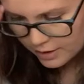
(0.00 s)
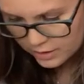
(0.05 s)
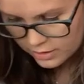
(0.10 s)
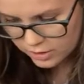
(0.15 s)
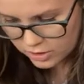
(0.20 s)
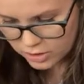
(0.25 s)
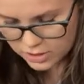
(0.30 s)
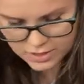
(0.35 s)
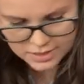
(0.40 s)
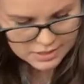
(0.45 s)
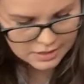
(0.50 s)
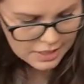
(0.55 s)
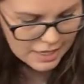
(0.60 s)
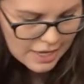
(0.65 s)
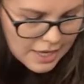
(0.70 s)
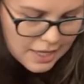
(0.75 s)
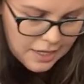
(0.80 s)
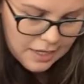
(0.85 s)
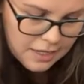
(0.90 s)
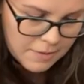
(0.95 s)
looks
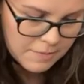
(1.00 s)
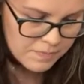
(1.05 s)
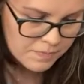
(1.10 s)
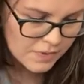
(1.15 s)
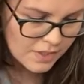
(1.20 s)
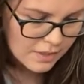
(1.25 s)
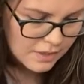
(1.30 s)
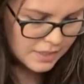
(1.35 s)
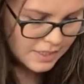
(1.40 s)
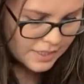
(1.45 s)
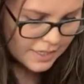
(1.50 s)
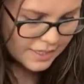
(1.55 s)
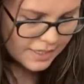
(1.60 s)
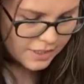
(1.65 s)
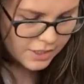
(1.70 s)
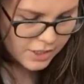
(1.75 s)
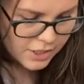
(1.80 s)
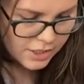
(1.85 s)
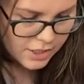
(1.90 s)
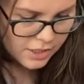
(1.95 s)
like the
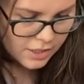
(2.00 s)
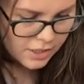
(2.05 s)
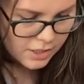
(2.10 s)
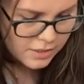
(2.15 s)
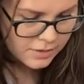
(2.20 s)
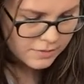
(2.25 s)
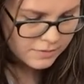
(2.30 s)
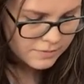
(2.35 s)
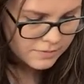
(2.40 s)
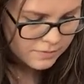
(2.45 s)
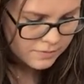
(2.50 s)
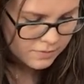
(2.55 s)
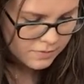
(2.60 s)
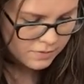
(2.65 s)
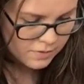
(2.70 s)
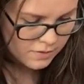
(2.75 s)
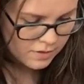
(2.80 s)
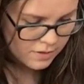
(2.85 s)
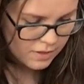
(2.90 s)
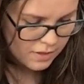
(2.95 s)
inner,
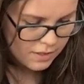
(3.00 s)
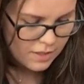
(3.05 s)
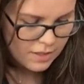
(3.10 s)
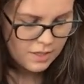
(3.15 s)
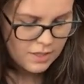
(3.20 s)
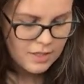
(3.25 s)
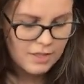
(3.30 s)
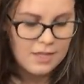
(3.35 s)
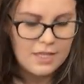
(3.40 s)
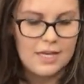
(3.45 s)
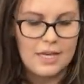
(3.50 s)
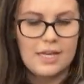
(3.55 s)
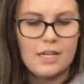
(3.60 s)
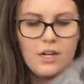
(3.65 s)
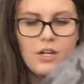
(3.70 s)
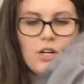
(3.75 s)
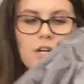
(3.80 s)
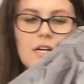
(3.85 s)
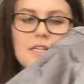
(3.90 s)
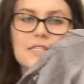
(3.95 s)
the
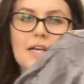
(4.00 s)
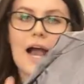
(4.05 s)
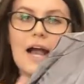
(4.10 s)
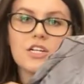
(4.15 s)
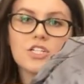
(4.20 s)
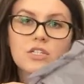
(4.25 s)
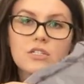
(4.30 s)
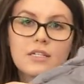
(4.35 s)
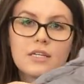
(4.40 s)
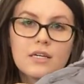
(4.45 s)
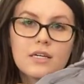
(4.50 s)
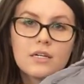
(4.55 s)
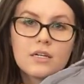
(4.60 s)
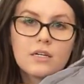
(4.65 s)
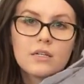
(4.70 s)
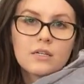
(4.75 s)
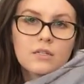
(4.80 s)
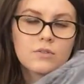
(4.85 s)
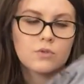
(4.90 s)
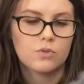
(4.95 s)
inner is actually,
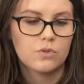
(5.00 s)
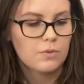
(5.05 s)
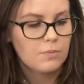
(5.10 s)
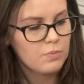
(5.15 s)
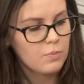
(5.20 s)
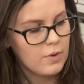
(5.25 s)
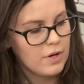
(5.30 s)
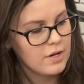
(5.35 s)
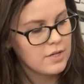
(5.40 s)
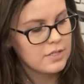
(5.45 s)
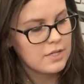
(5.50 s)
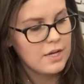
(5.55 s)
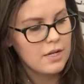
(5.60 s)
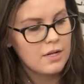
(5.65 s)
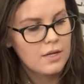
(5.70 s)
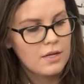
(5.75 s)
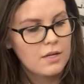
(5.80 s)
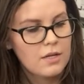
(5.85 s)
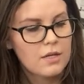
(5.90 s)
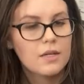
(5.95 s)
whoop, where is it?
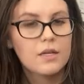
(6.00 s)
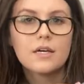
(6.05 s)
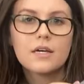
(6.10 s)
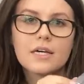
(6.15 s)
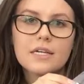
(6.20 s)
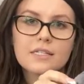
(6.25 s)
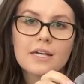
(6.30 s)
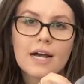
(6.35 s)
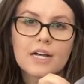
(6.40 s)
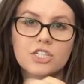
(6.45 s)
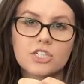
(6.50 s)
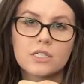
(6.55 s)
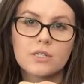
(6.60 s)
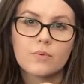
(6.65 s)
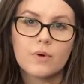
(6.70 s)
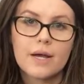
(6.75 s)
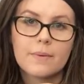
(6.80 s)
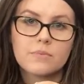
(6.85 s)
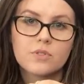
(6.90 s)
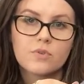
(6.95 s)
Is actually
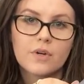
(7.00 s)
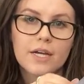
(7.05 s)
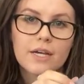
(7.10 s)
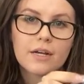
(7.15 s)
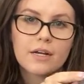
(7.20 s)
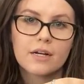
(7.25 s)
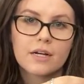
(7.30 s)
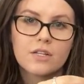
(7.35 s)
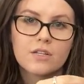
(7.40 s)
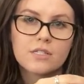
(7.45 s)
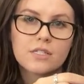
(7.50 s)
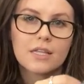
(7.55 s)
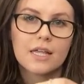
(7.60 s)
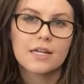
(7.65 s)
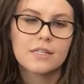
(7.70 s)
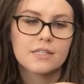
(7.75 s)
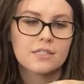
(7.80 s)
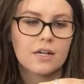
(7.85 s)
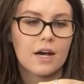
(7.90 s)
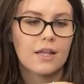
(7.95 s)
ripped right here. Can you see
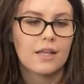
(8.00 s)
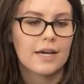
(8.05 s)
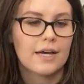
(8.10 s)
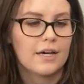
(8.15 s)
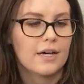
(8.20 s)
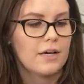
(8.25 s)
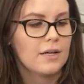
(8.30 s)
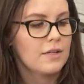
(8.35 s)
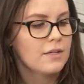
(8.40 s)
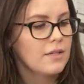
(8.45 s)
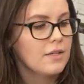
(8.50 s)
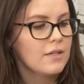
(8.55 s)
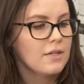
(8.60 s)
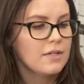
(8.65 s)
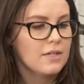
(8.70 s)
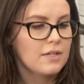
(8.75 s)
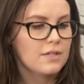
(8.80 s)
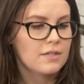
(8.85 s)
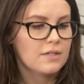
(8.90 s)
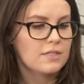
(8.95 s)
that? It's got like a,
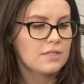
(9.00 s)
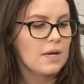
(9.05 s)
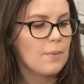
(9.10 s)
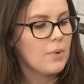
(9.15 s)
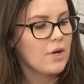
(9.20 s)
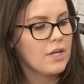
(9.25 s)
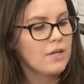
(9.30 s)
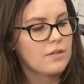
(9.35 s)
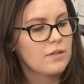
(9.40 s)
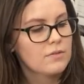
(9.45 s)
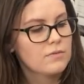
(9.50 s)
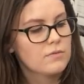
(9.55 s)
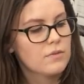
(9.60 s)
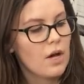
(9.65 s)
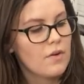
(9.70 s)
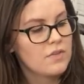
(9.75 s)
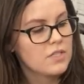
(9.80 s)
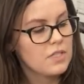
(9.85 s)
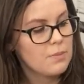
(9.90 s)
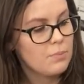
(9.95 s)
someone
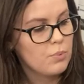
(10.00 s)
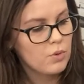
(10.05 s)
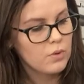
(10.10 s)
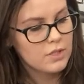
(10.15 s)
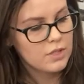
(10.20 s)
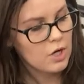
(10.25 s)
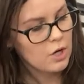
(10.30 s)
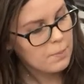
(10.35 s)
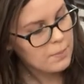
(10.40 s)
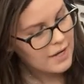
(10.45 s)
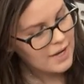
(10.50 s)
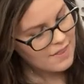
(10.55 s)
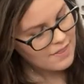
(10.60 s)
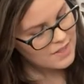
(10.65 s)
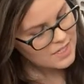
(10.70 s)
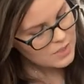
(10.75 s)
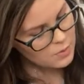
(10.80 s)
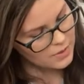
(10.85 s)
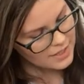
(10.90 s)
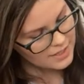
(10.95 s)
obviously pulled it open and
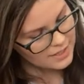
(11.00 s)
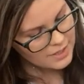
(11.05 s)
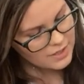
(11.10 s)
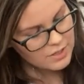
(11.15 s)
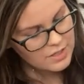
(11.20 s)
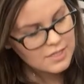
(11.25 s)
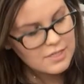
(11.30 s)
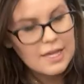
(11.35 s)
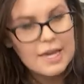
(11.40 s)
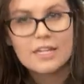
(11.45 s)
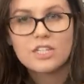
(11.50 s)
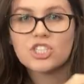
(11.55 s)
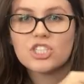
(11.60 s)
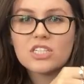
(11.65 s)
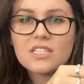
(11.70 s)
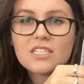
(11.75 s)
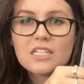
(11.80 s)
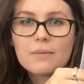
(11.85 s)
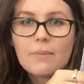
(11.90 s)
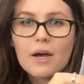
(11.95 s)
this one here is like
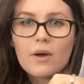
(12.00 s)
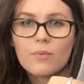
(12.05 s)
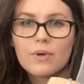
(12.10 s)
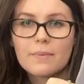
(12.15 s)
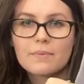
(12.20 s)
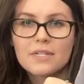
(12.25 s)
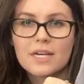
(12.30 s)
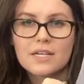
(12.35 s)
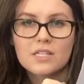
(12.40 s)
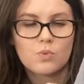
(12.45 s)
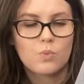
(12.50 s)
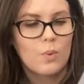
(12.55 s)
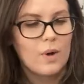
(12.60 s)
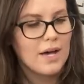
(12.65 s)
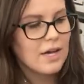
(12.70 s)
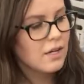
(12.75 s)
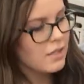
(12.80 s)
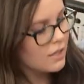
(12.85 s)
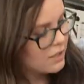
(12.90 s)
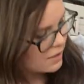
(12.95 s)
just about ripped as
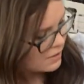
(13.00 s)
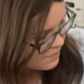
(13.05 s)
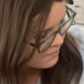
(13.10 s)
well.